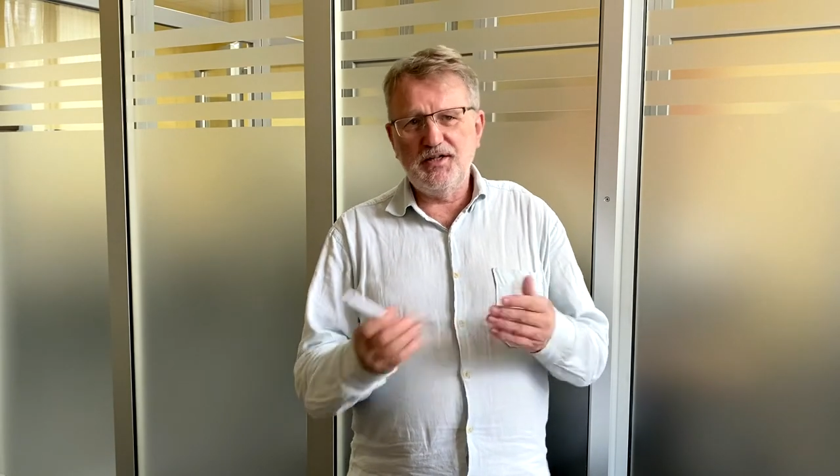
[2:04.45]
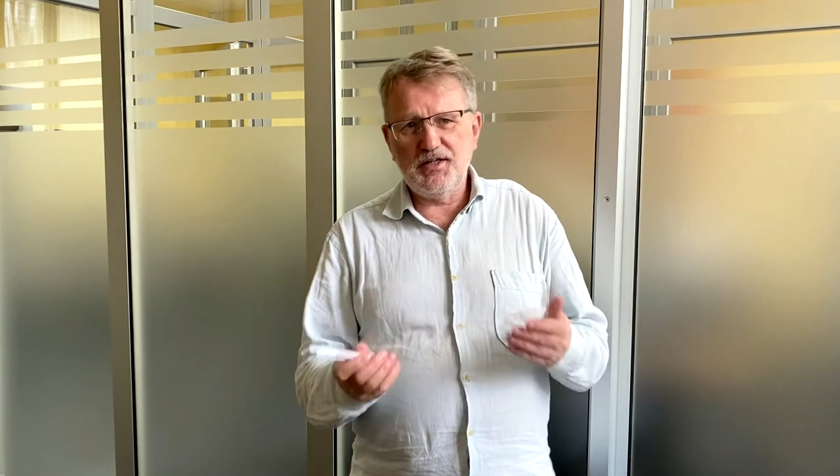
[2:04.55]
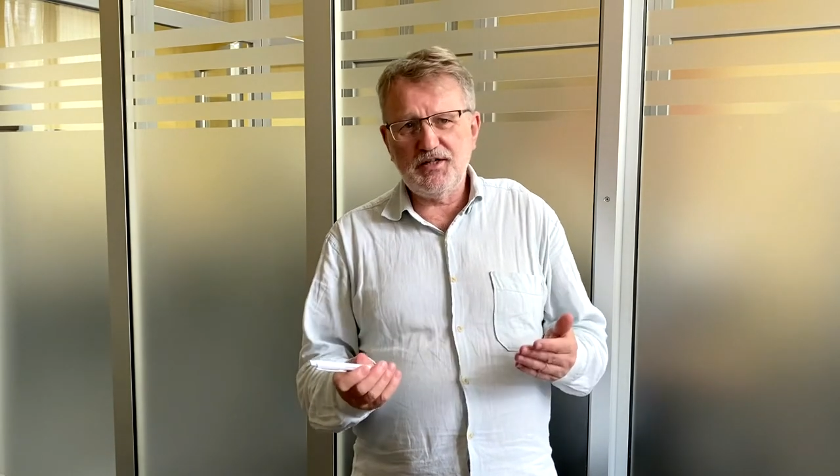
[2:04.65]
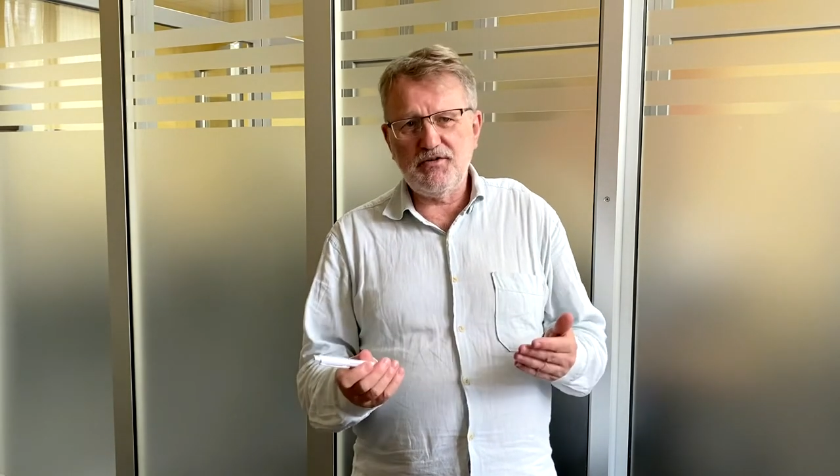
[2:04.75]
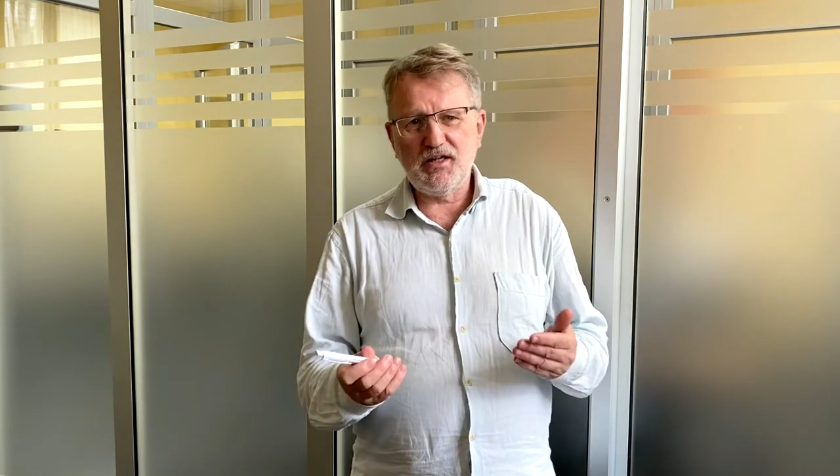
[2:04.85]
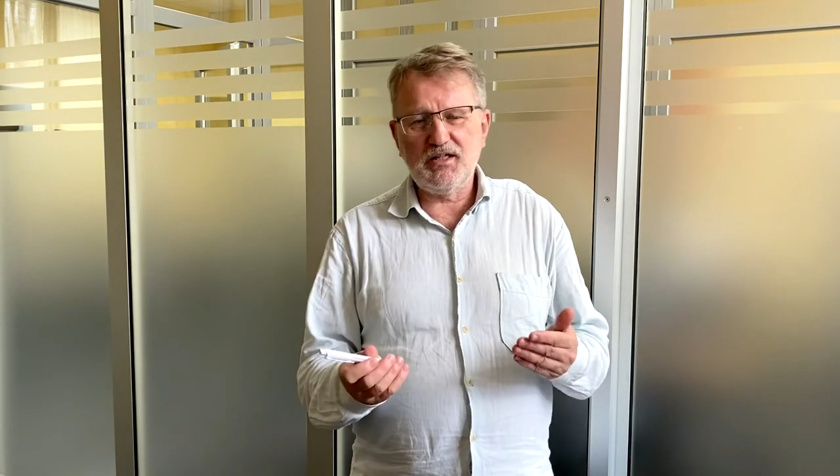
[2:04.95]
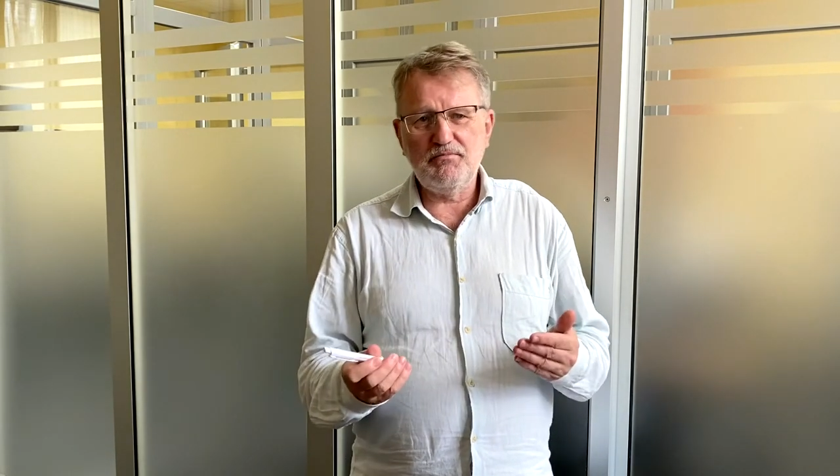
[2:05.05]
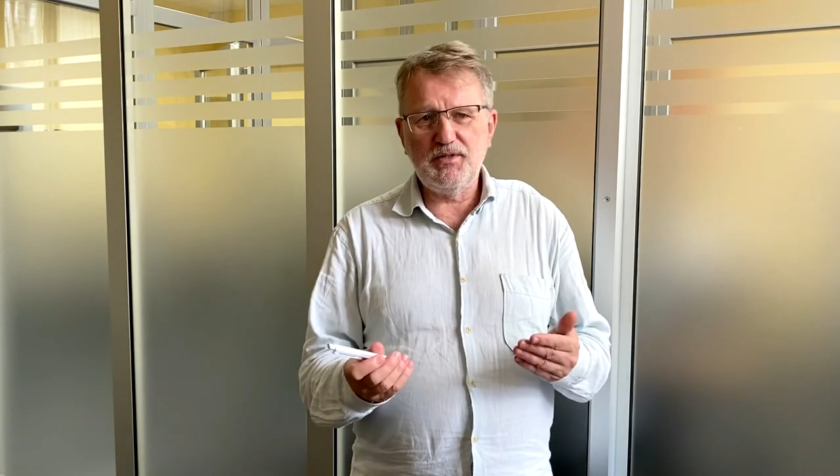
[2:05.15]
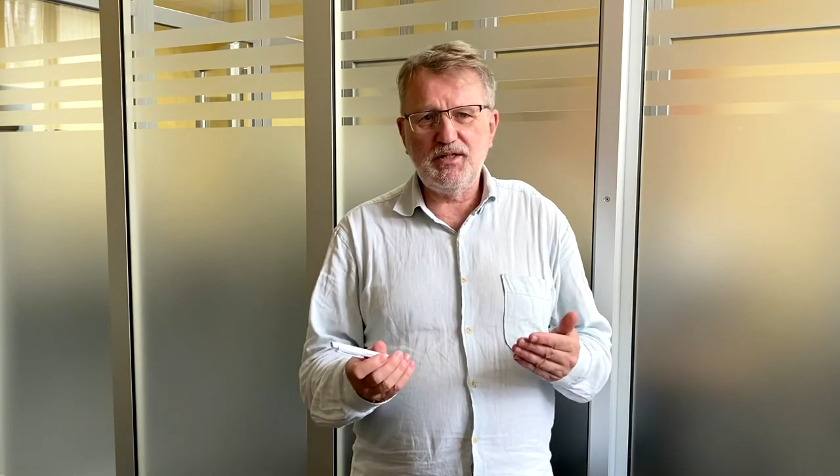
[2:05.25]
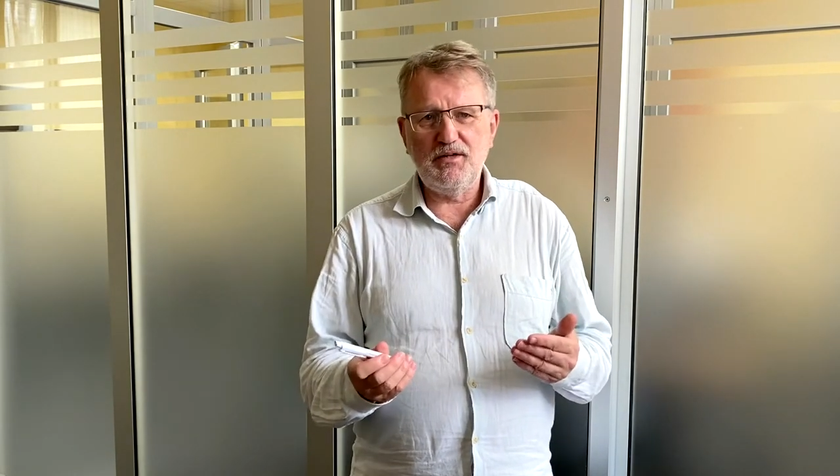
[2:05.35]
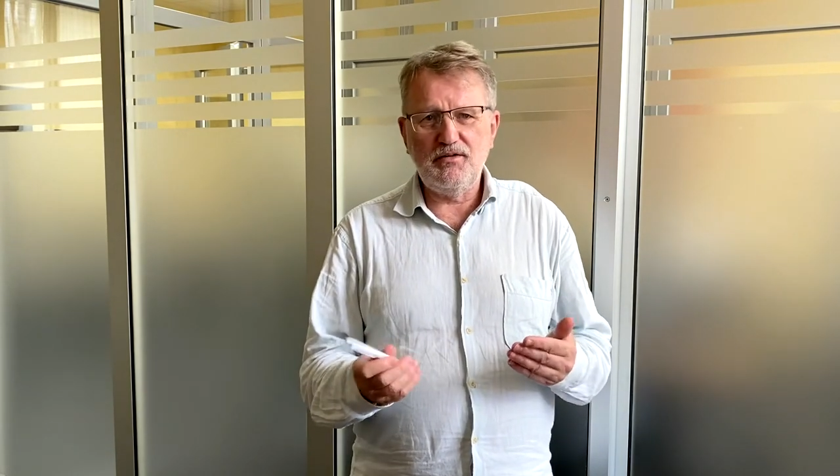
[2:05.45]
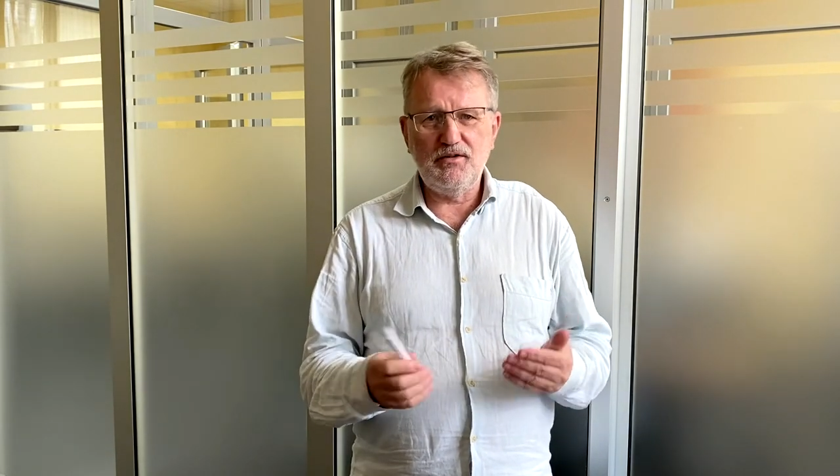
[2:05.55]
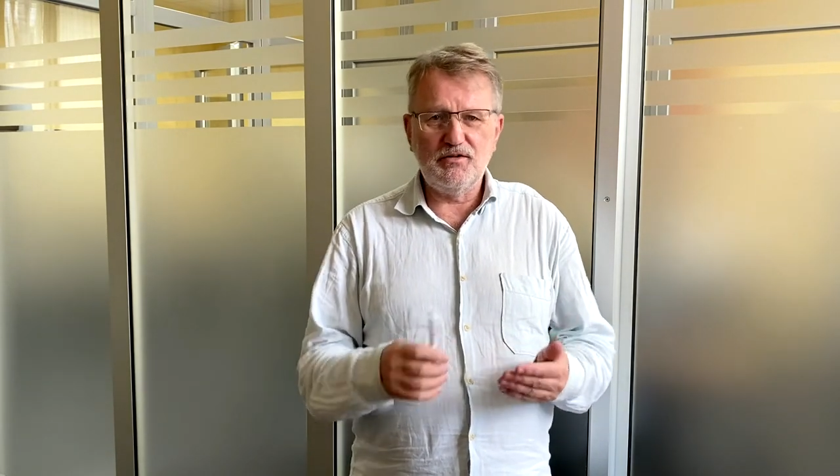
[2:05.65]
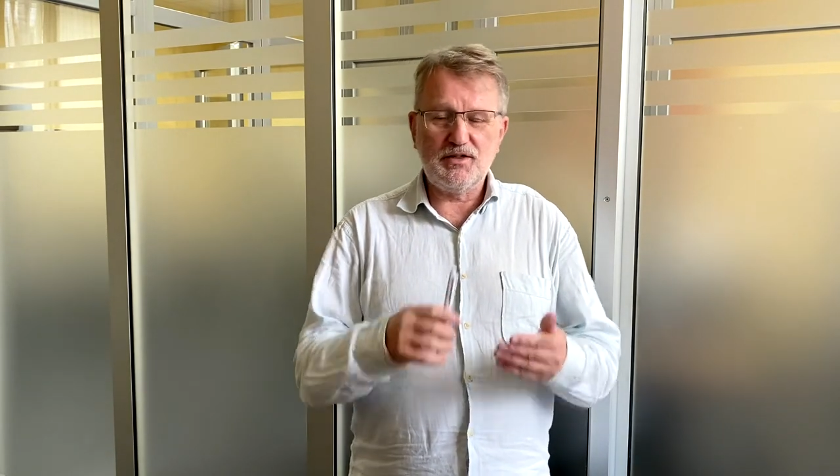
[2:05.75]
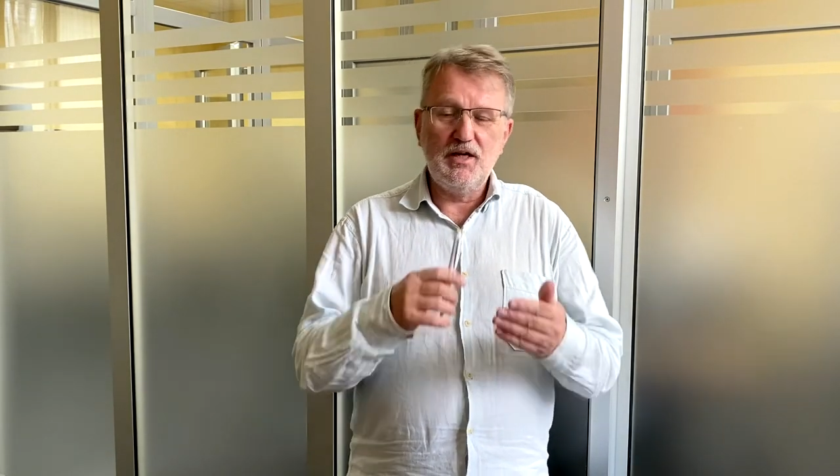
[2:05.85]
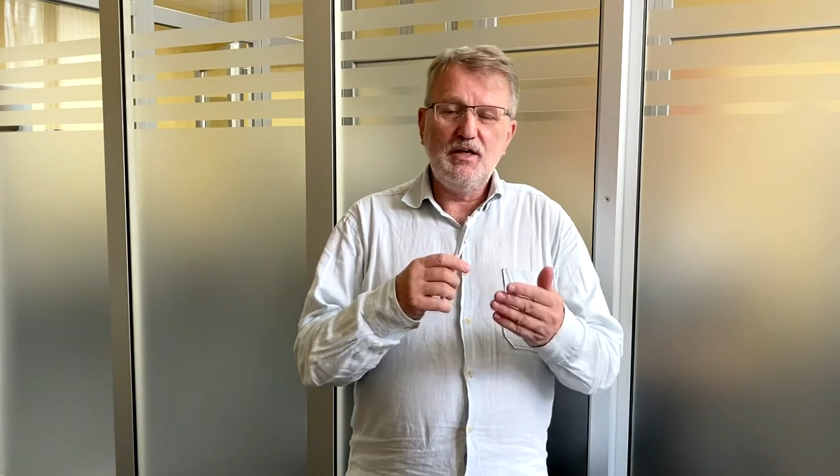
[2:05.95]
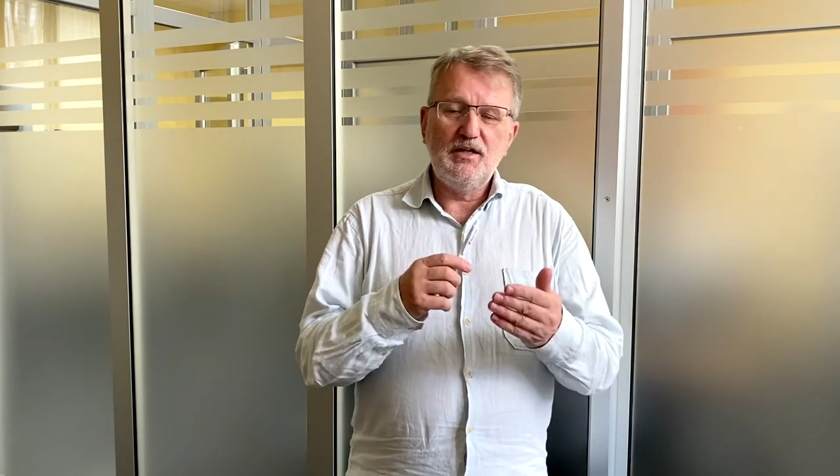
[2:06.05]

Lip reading: interactive materials.